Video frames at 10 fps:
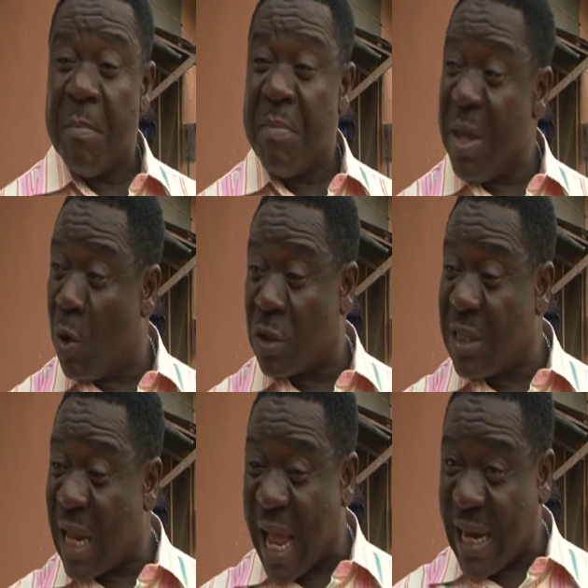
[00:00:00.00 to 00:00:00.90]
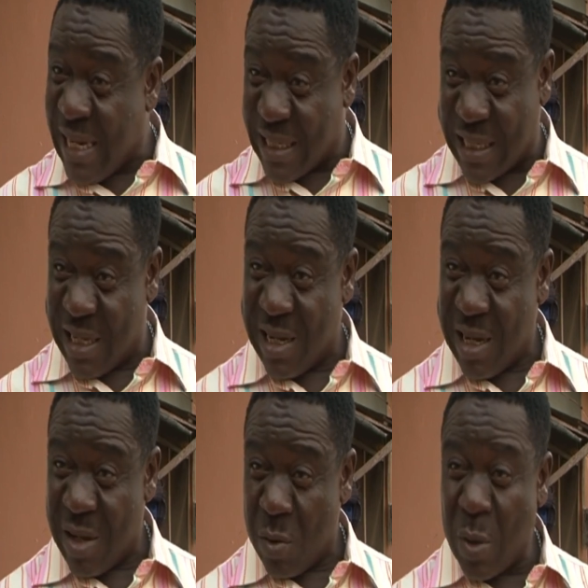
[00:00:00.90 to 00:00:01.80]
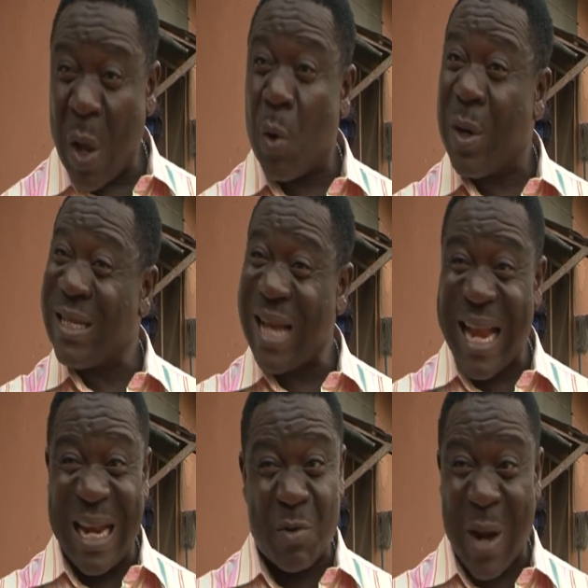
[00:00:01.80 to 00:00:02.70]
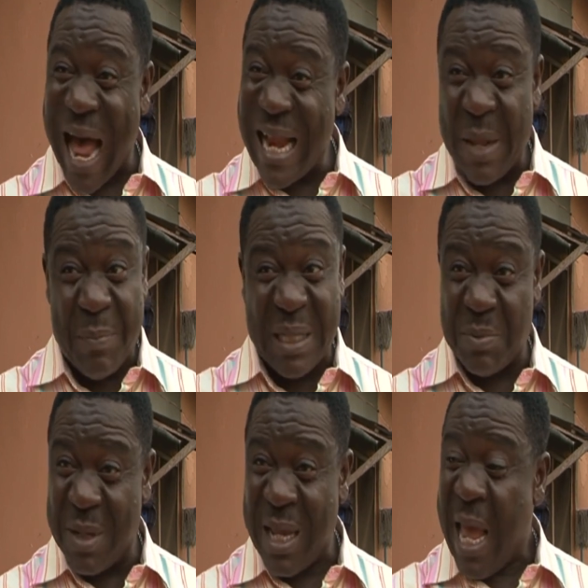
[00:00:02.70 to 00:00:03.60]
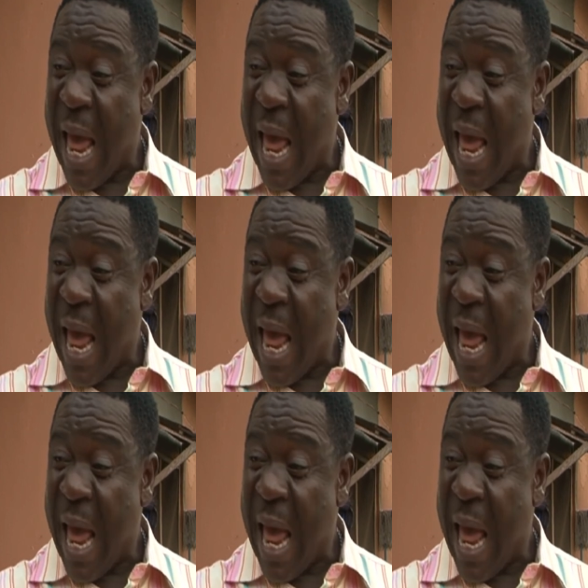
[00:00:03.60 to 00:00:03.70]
Me go sit down like this. When I go raise your hand, when a hand they beat me,